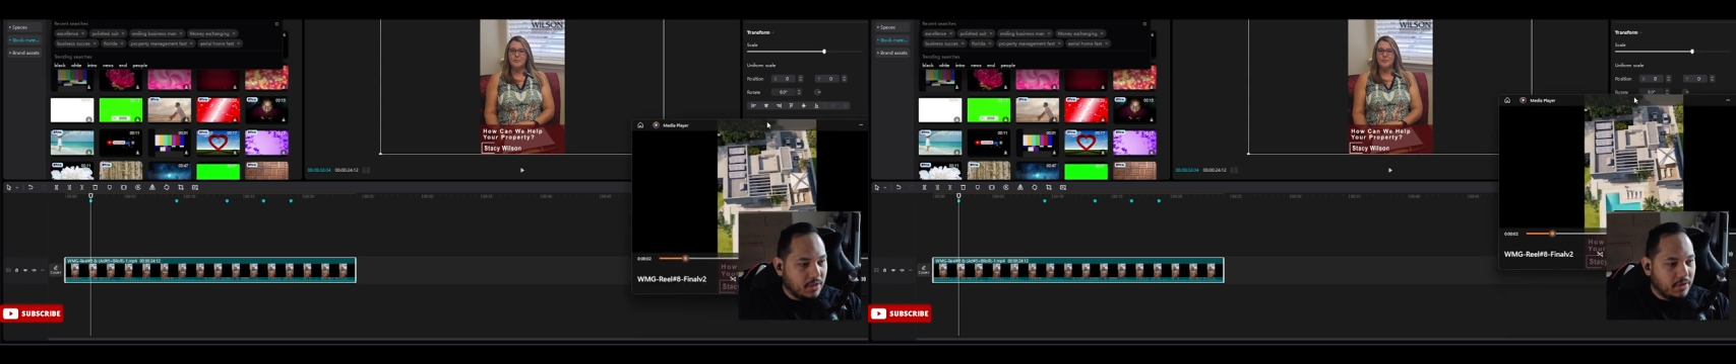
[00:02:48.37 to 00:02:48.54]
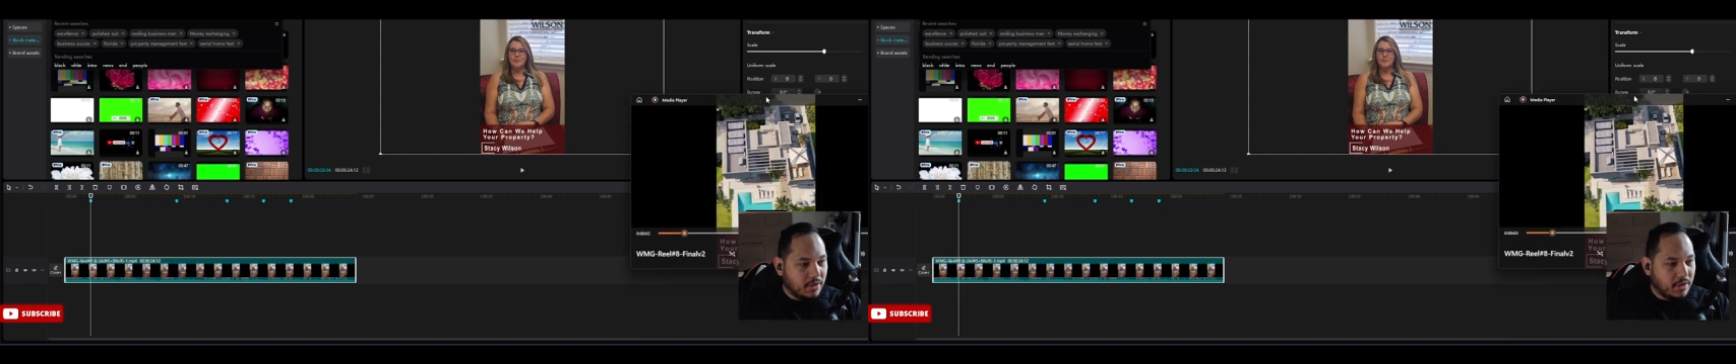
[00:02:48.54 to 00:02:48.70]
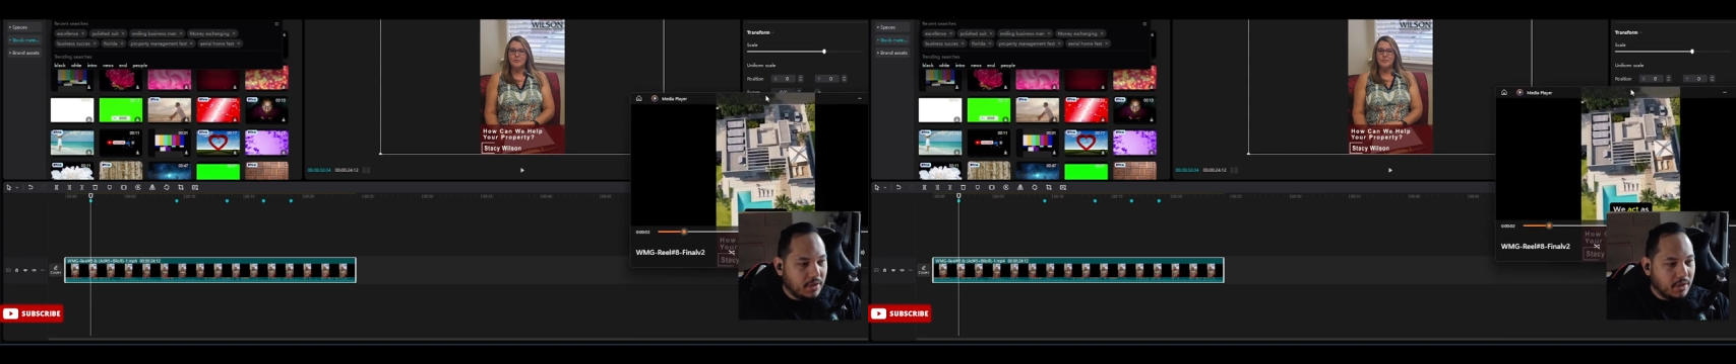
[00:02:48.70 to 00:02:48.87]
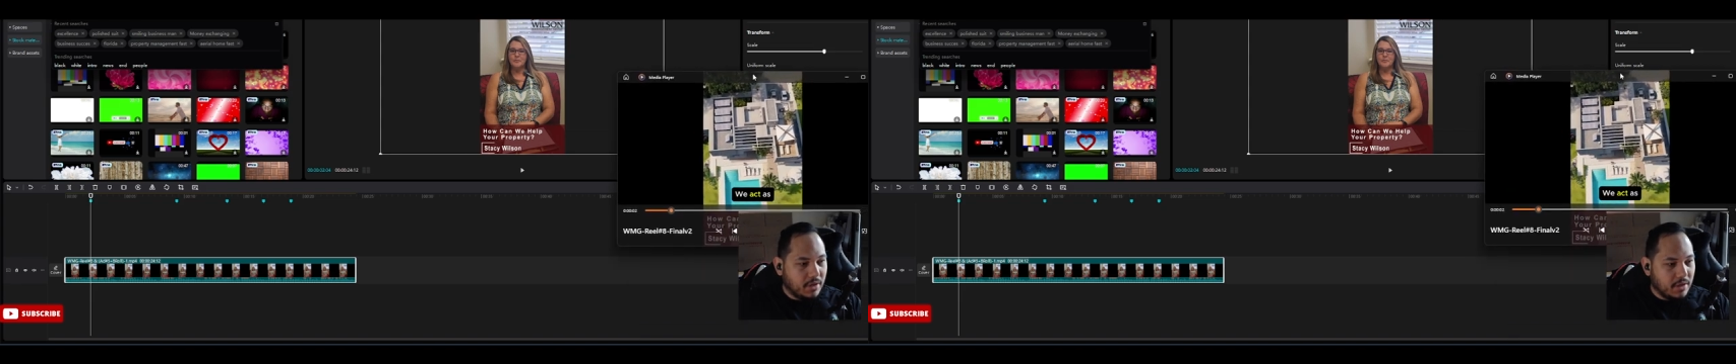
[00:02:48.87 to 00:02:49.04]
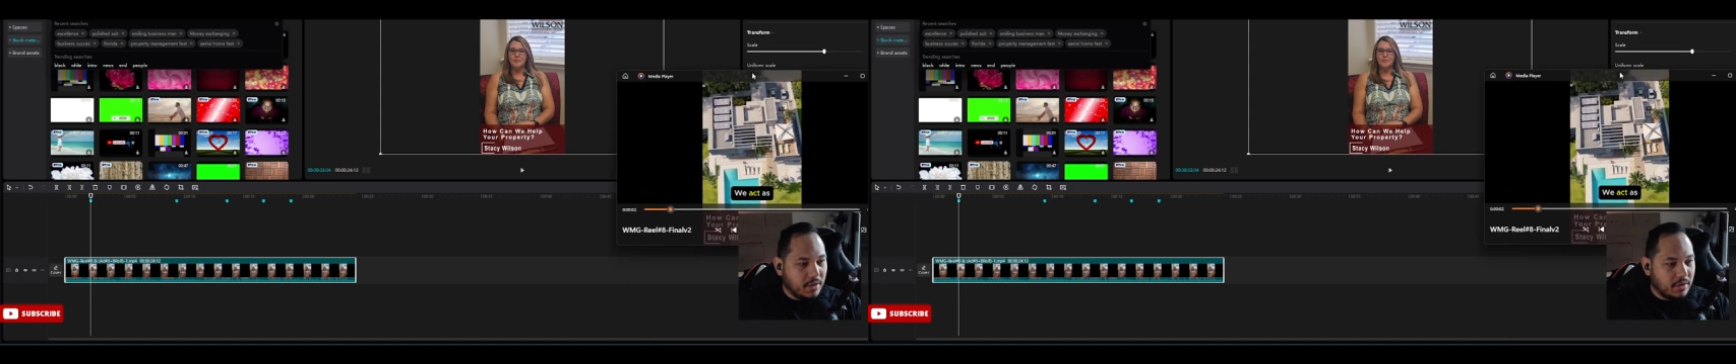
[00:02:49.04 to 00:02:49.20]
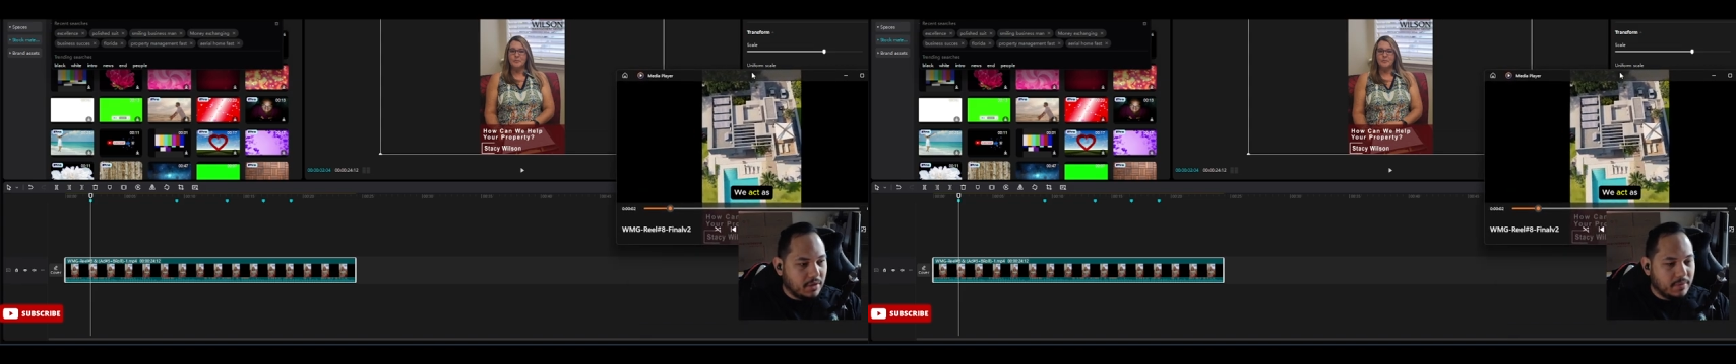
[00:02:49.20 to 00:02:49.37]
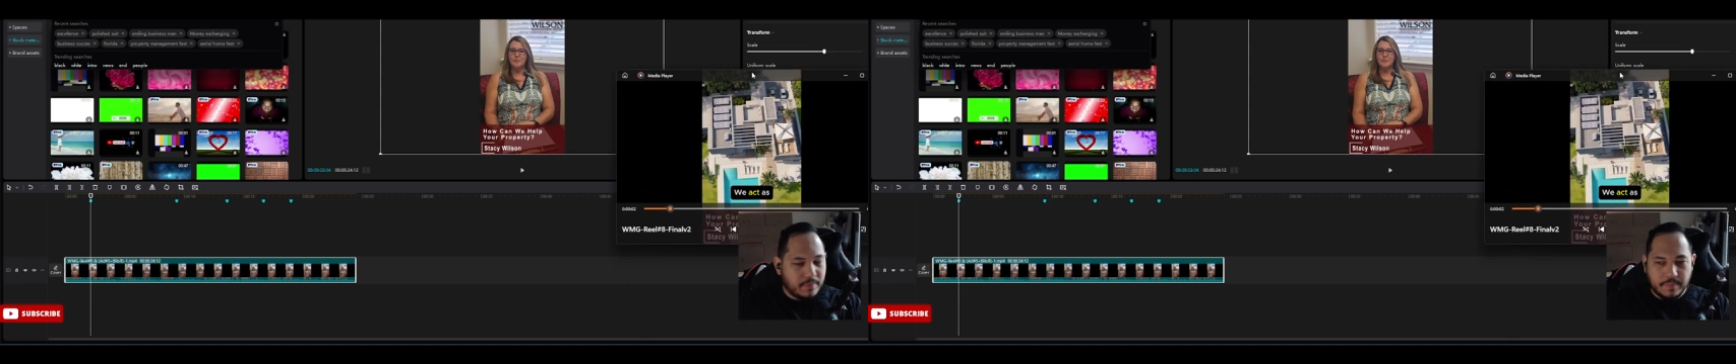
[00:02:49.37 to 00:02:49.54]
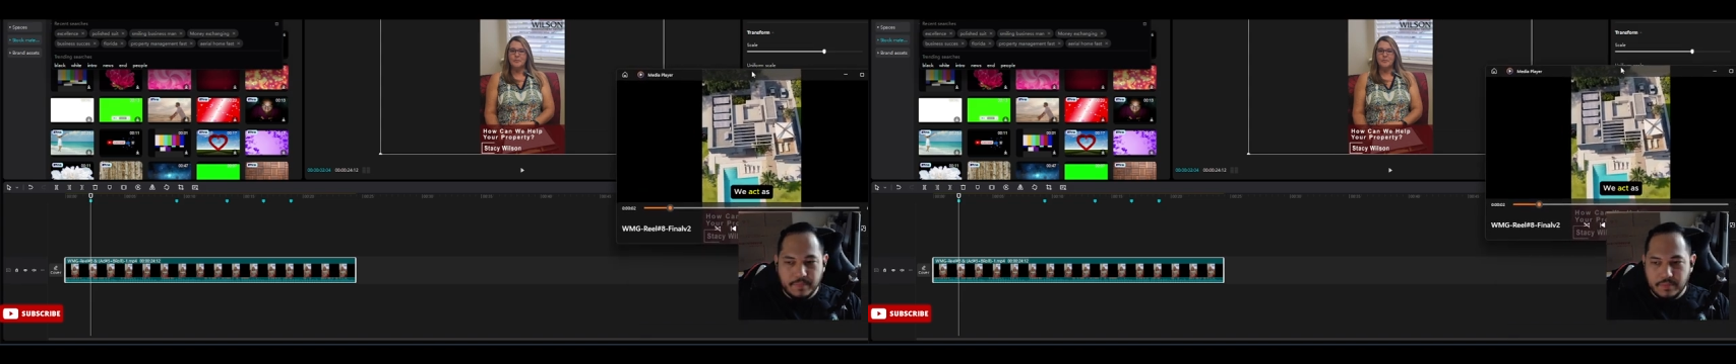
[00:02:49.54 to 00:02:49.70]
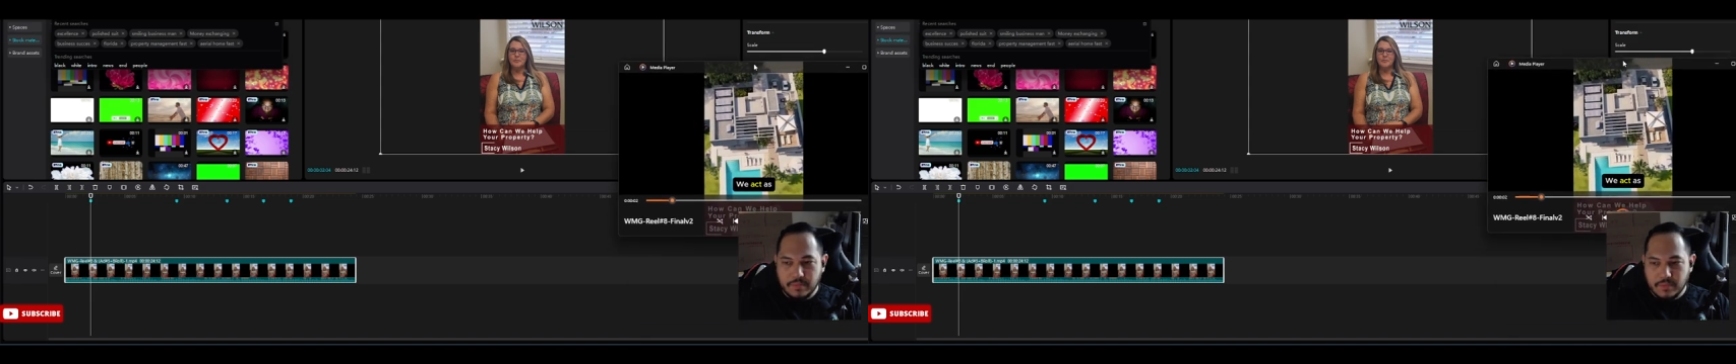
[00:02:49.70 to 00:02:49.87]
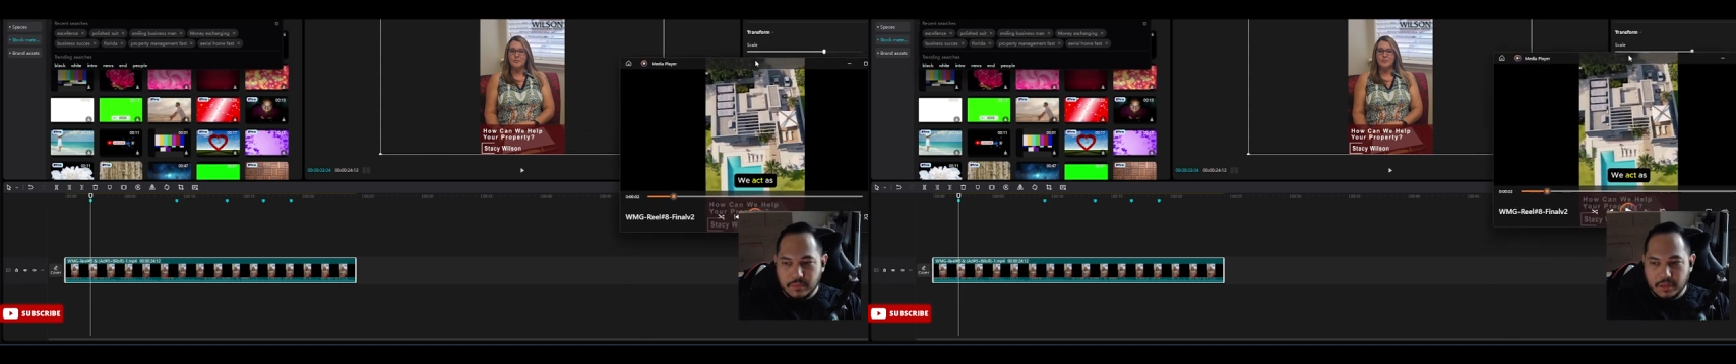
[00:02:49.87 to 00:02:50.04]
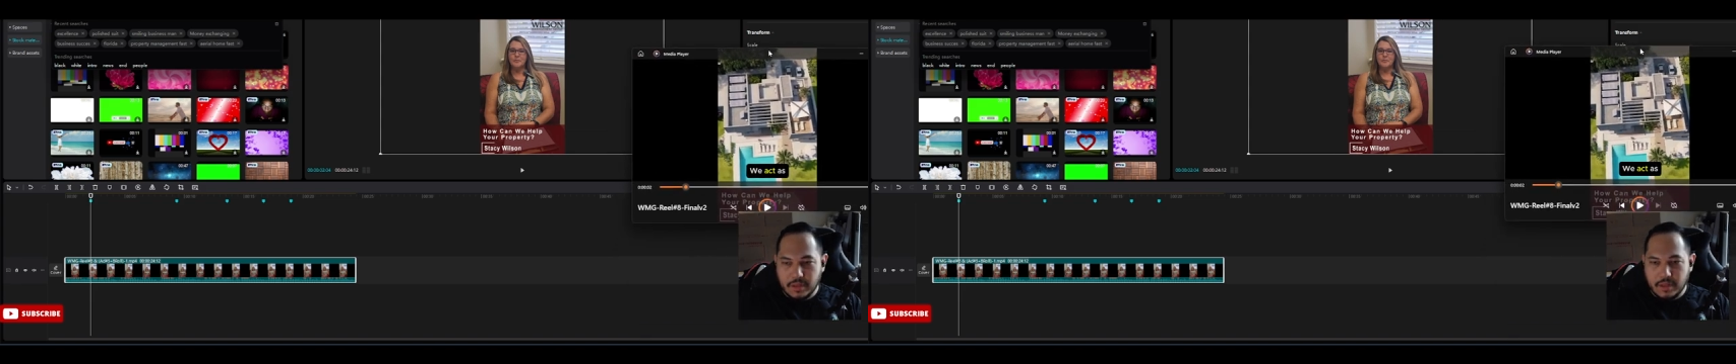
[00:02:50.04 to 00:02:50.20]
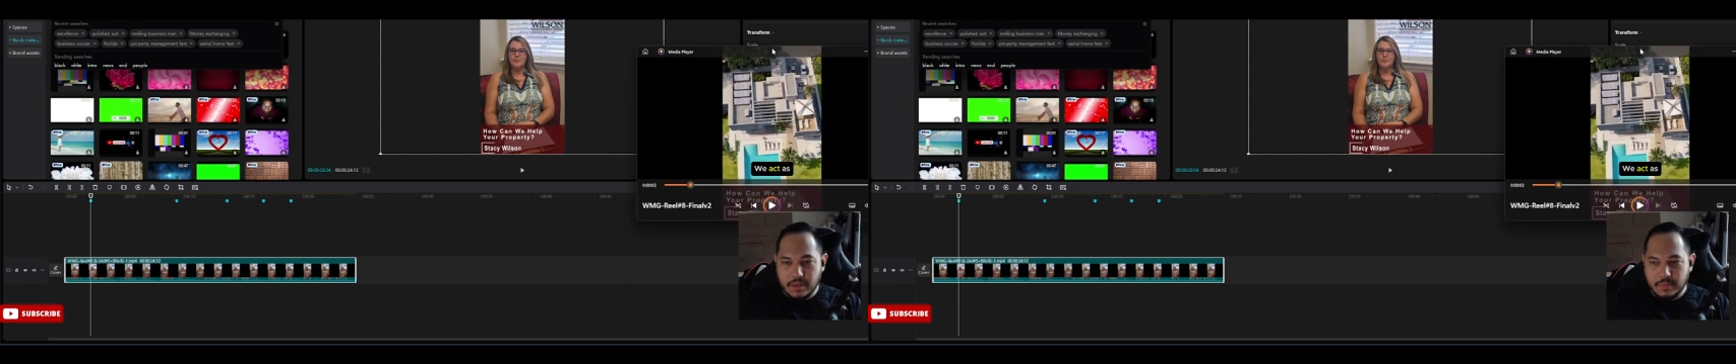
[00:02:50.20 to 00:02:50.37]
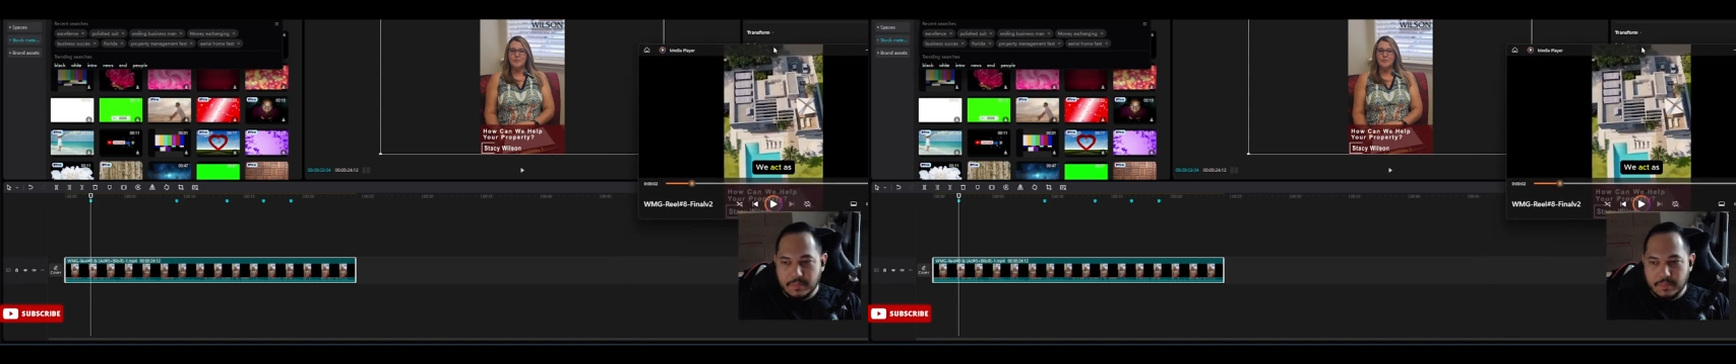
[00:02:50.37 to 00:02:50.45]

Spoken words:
Right? Like that.